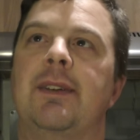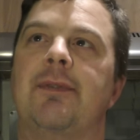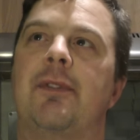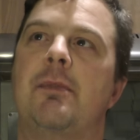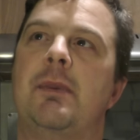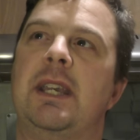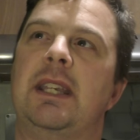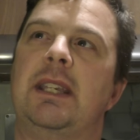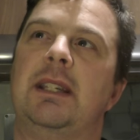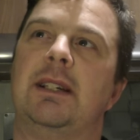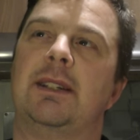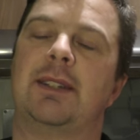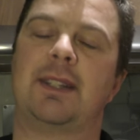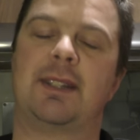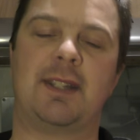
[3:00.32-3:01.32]
for me,
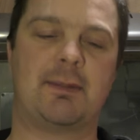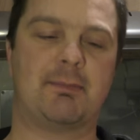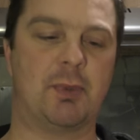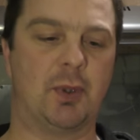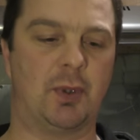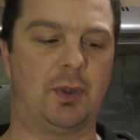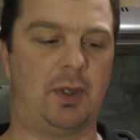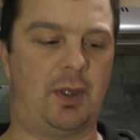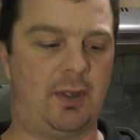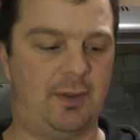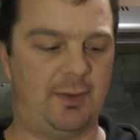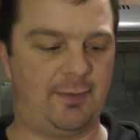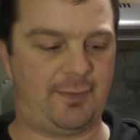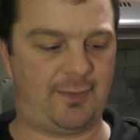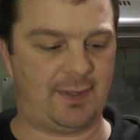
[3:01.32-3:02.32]
this is more
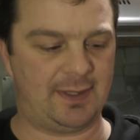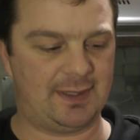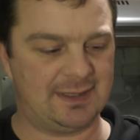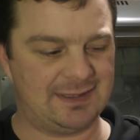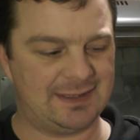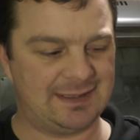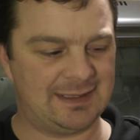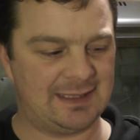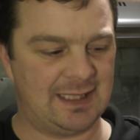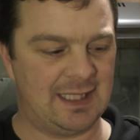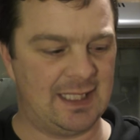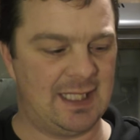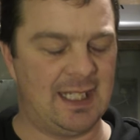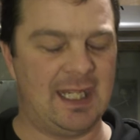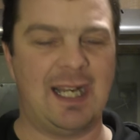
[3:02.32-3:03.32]
of
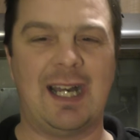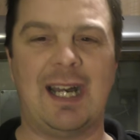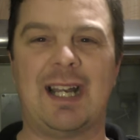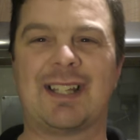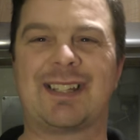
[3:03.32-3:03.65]
a